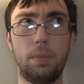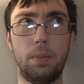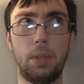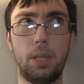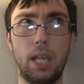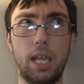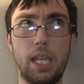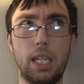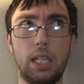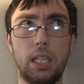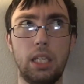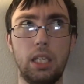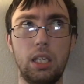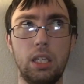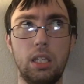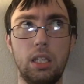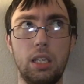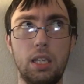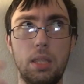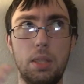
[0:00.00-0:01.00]
like
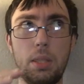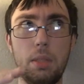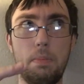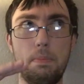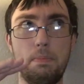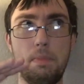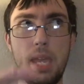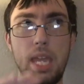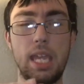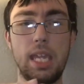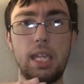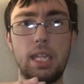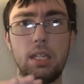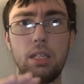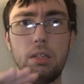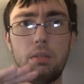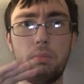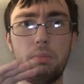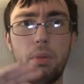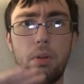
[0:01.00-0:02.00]
in the
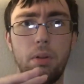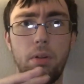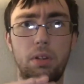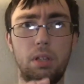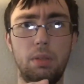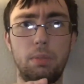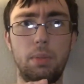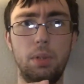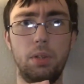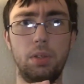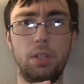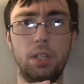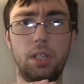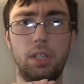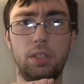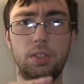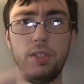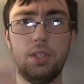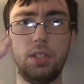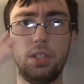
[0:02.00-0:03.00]
main part of the
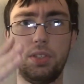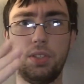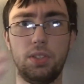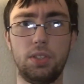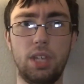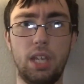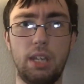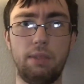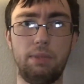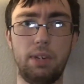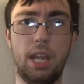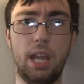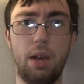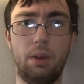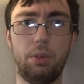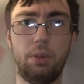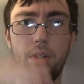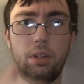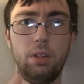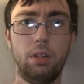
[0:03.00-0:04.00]
building. See, this is kind of an
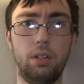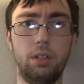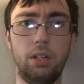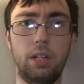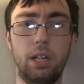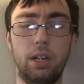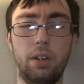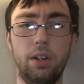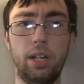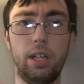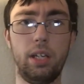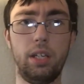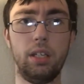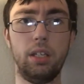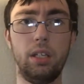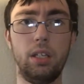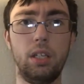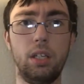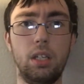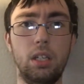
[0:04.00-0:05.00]
outer area,
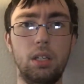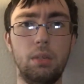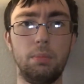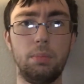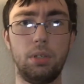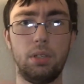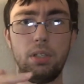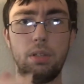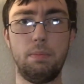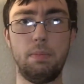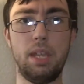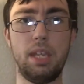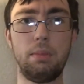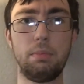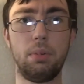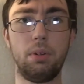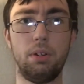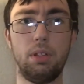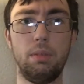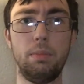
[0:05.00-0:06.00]
but on the main
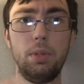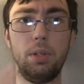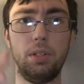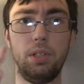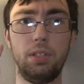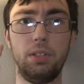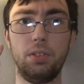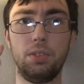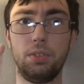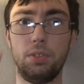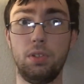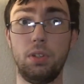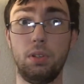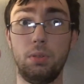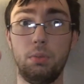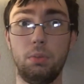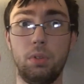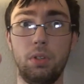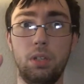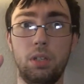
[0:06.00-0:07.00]
part of the building there's another
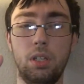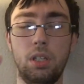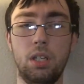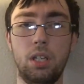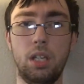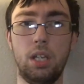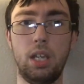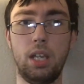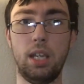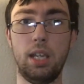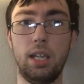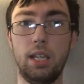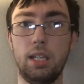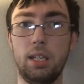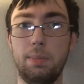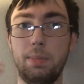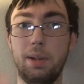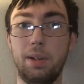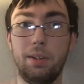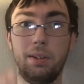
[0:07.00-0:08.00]
one, and
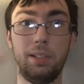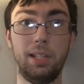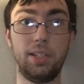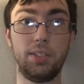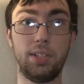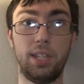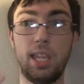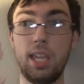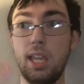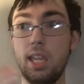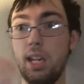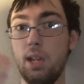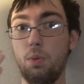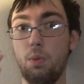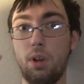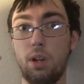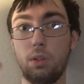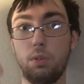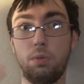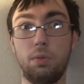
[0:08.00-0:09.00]
apparently as a kid I
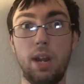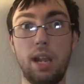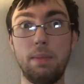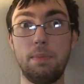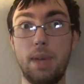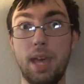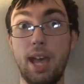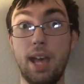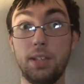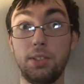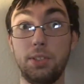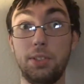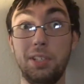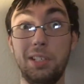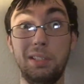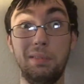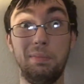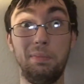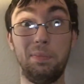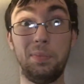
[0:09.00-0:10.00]
walked right past
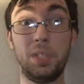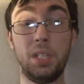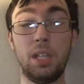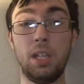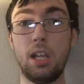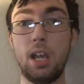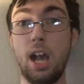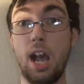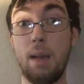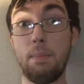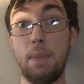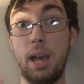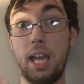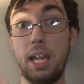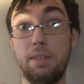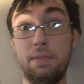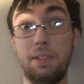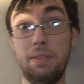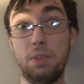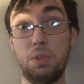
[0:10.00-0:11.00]
it. I might
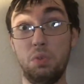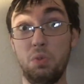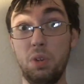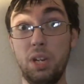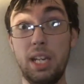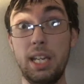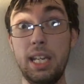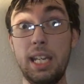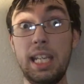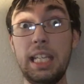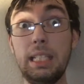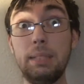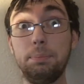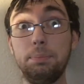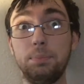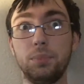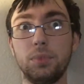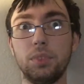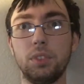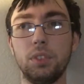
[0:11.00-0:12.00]
have even ridden it,
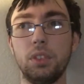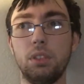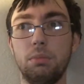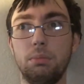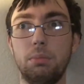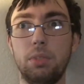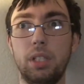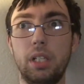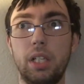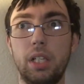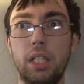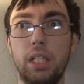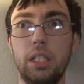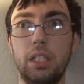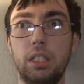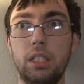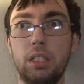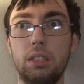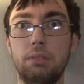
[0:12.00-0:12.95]
but